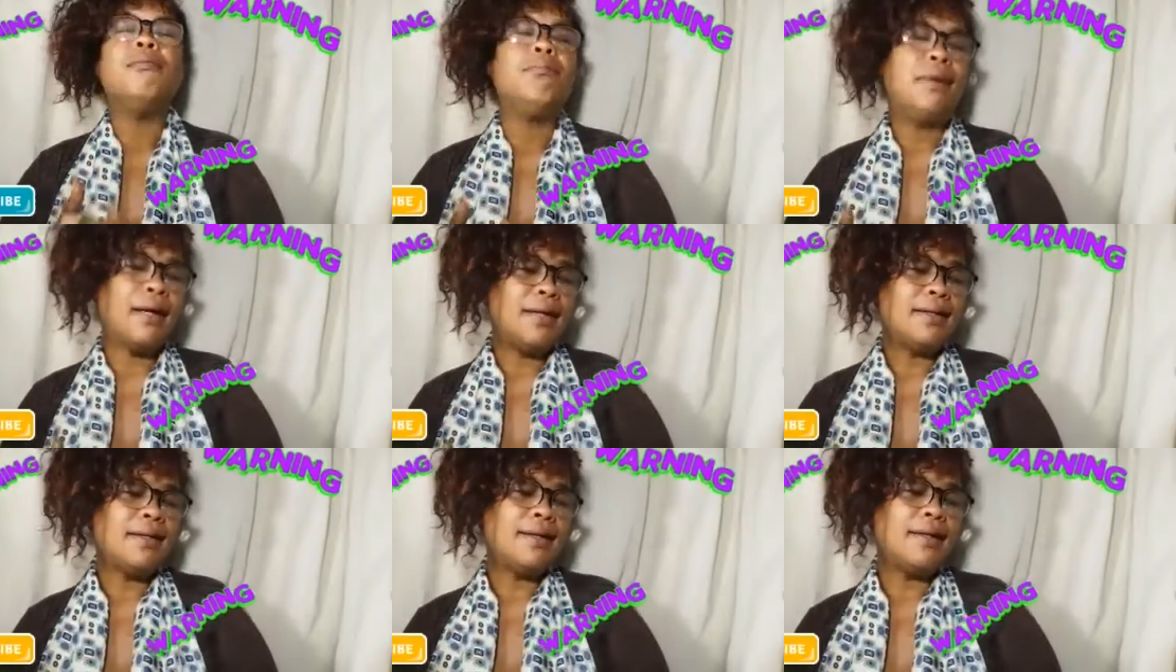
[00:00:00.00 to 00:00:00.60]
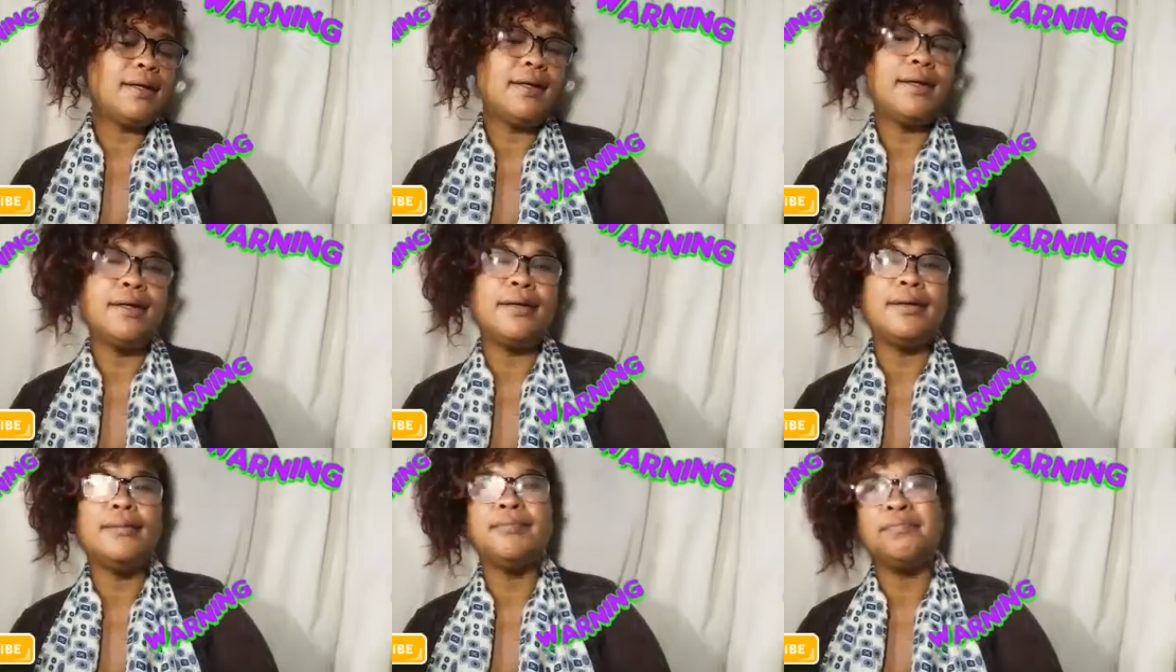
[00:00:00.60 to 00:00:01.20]
But,
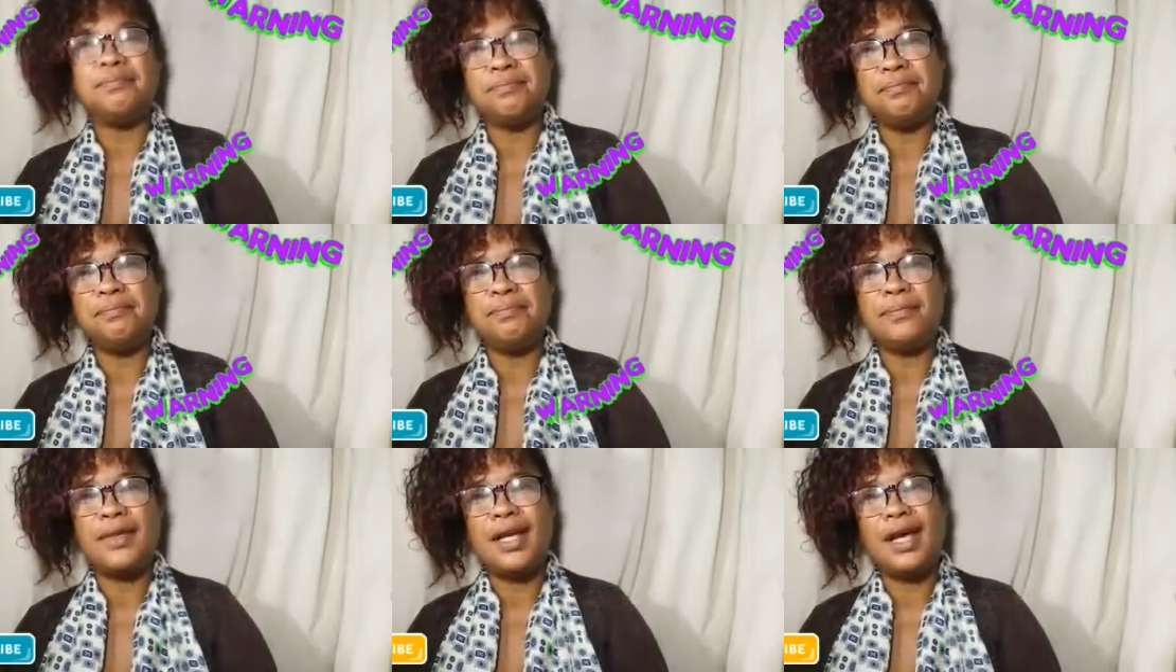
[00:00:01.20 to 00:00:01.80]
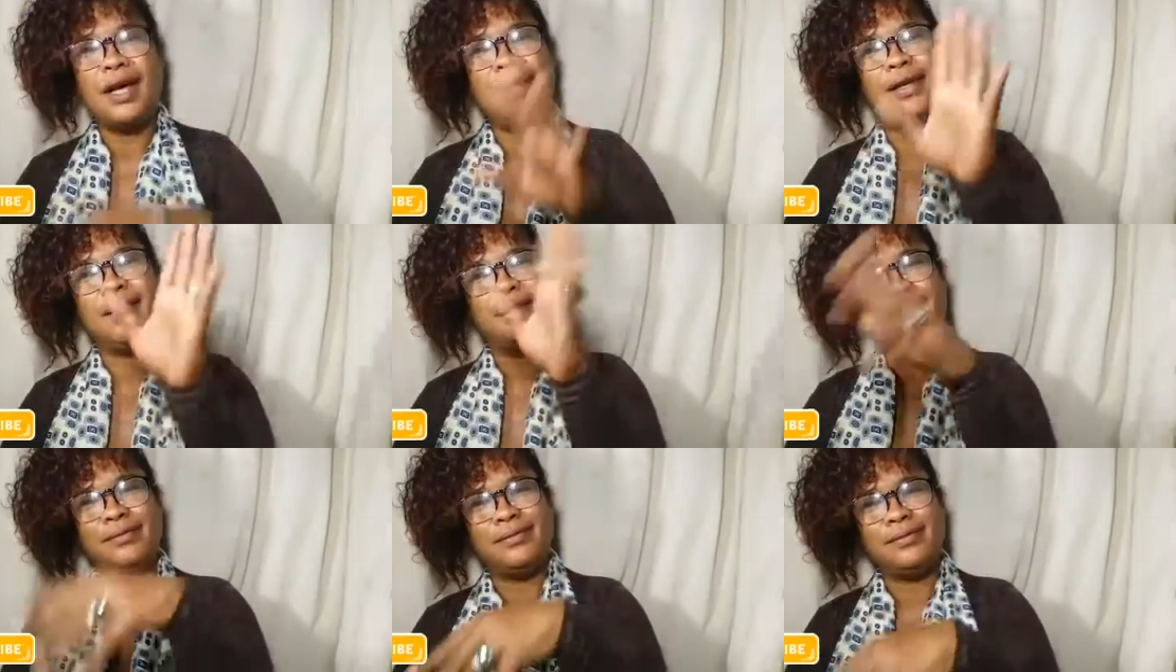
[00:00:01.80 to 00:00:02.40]
um, I
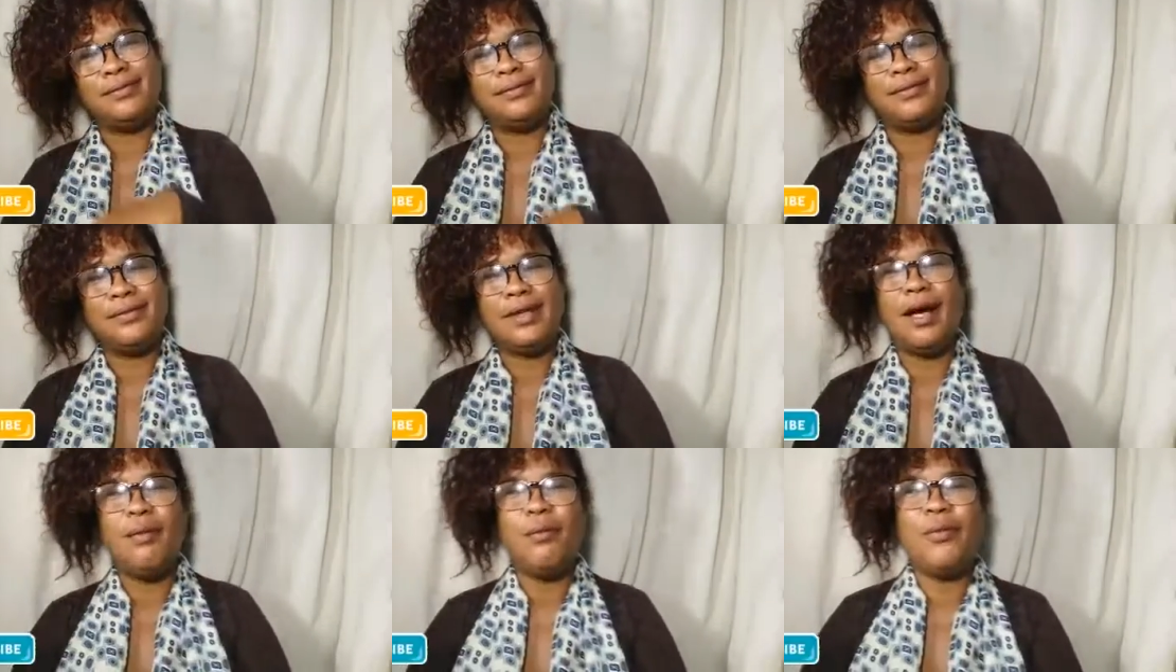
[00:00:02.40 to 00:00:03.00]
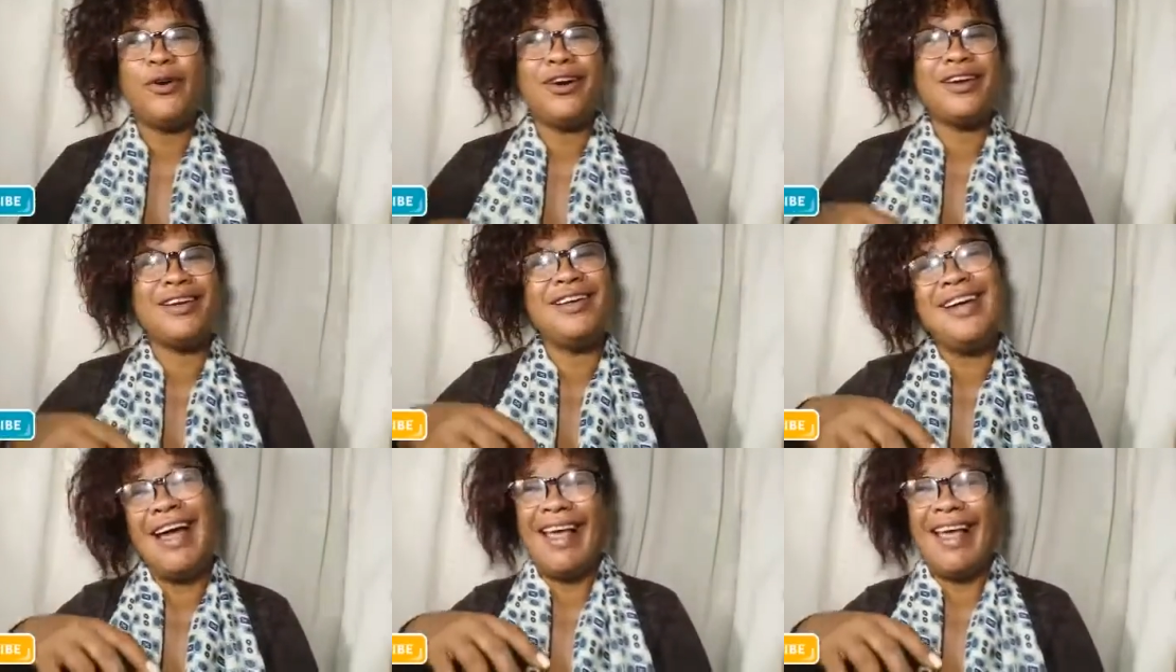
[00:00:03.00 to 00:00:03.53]
know, I'm weird.